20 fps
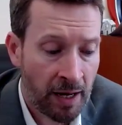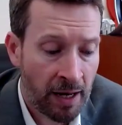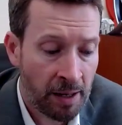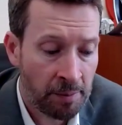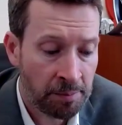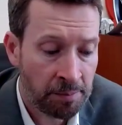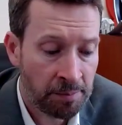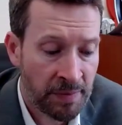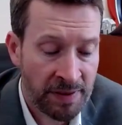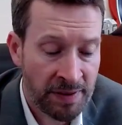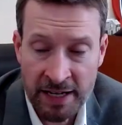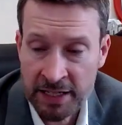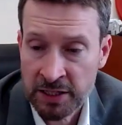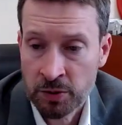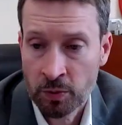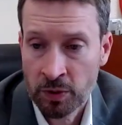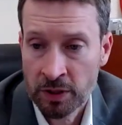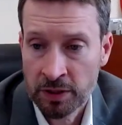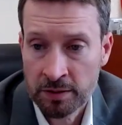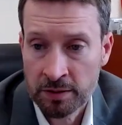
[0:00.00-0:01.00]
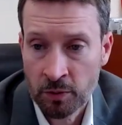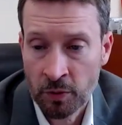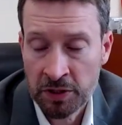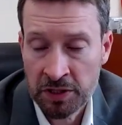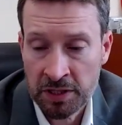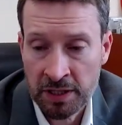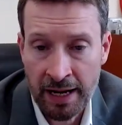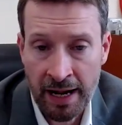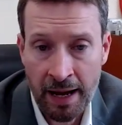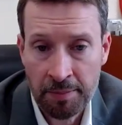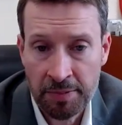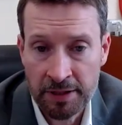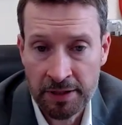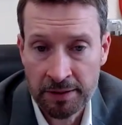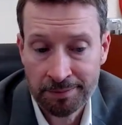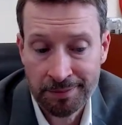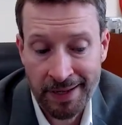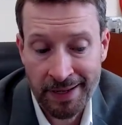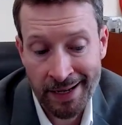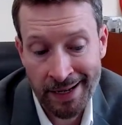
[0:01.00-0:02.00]
And that's what's going to
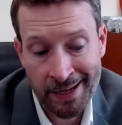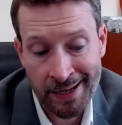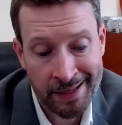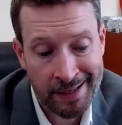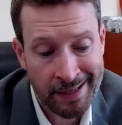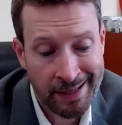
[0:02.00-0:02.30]
happen.